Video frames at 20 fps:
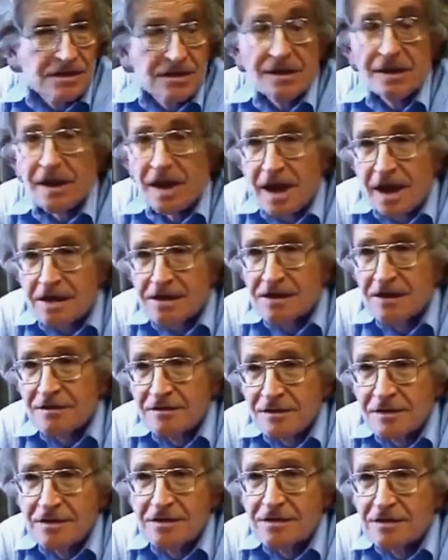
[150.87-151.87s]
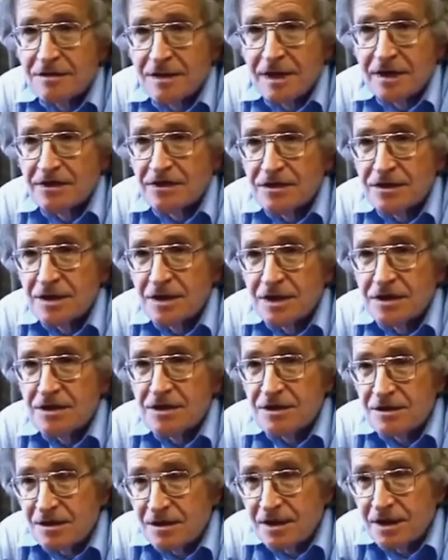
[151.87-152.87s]
It's the task of those who
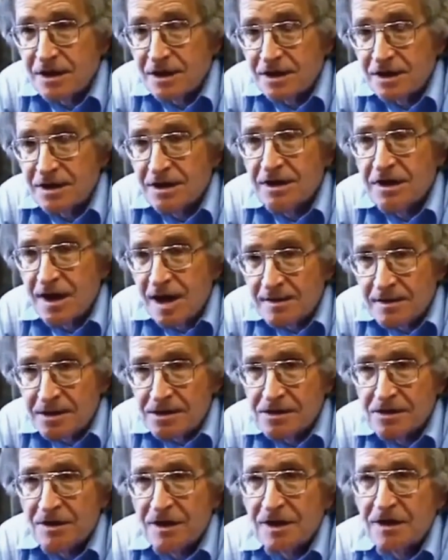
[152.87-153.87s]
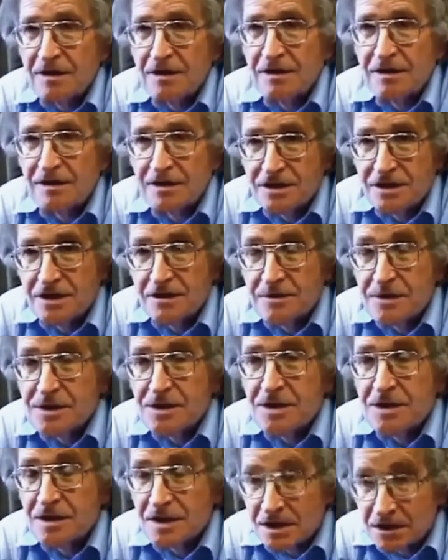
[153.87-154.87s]
exercise authority to demonstrate their
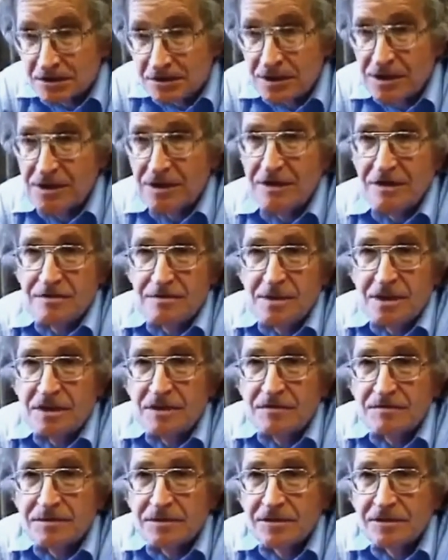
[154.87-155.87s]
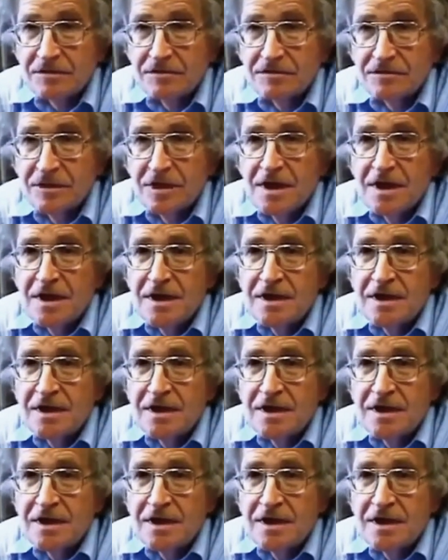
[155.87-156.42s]
legitimacy. They're the ones who have the burden of proof.